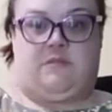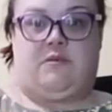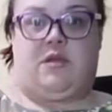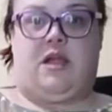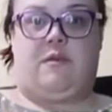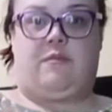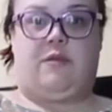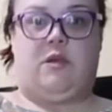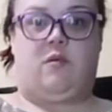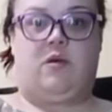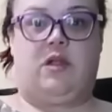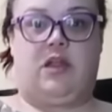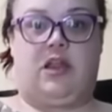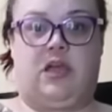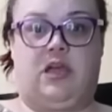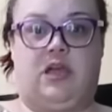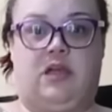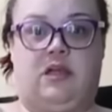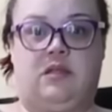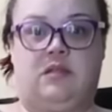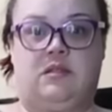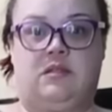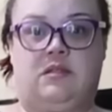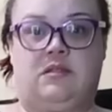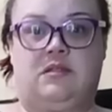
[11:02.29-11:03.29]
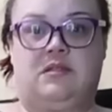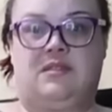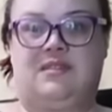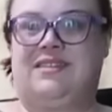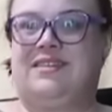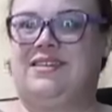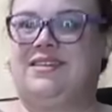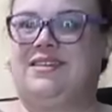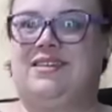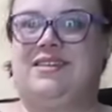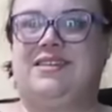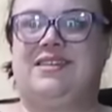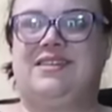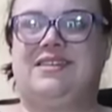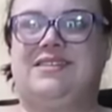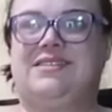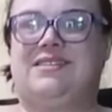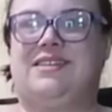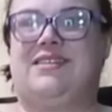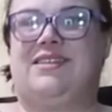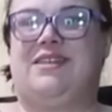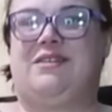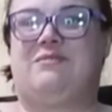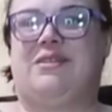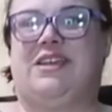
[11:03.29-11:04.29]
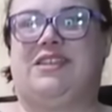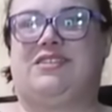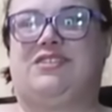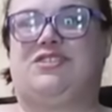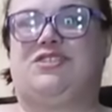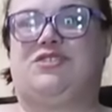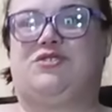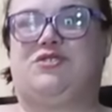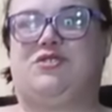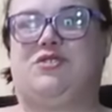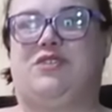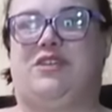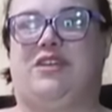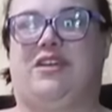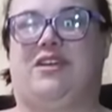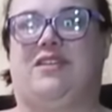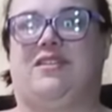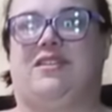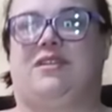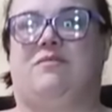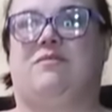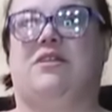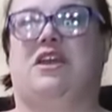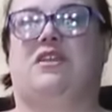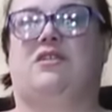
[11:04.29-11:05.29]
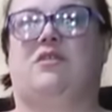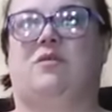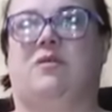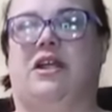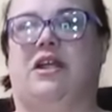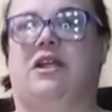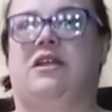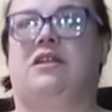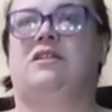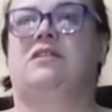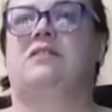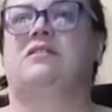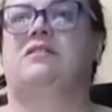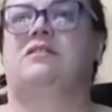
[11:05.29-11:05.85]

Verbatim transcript: I'd probably want to see that it makes a t-shirt. You can see my underwear.